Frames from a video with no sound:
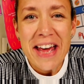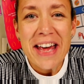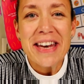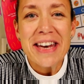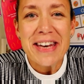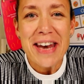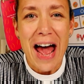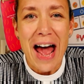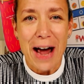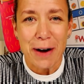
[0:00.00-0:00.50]

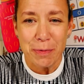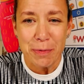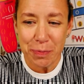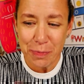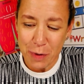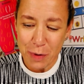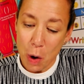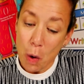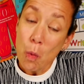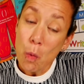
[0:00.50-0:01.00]
Now,
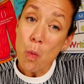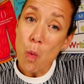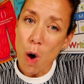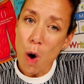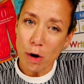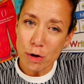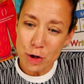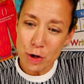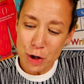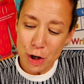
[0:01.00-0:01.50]

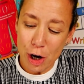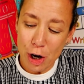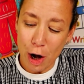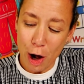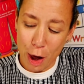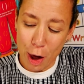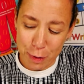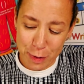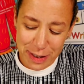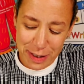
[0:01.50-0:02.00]
watch
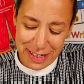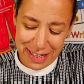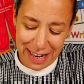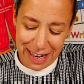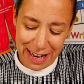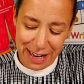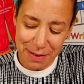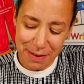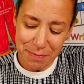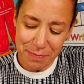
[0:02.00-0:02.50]

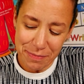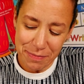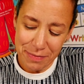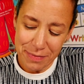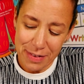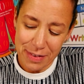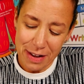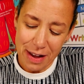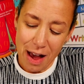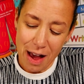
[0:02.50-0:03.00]
closely.
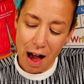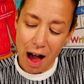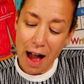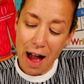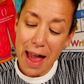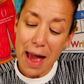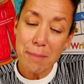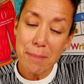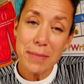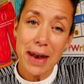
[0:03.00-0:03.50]
I
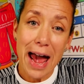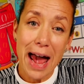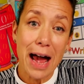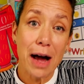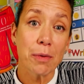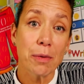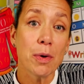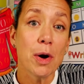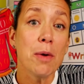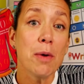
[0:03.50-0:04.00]
am
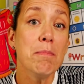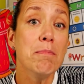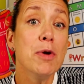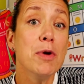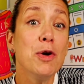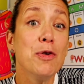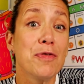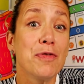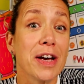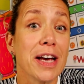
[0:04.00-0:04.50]
now
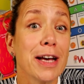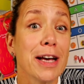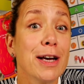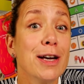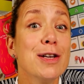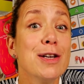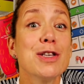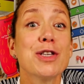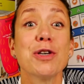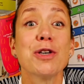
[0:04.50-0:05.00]
moving
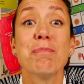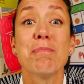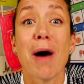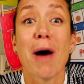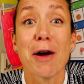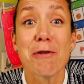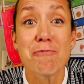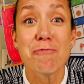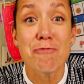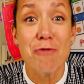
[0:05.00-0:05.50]
to
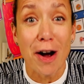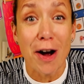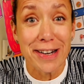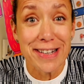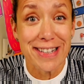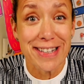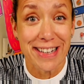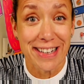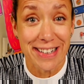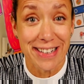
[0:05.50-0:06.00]
my
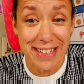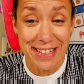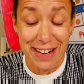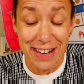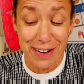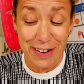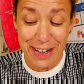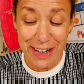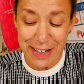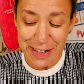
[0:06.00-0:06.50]
writing
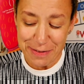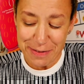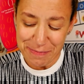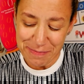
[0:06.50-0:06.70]
side.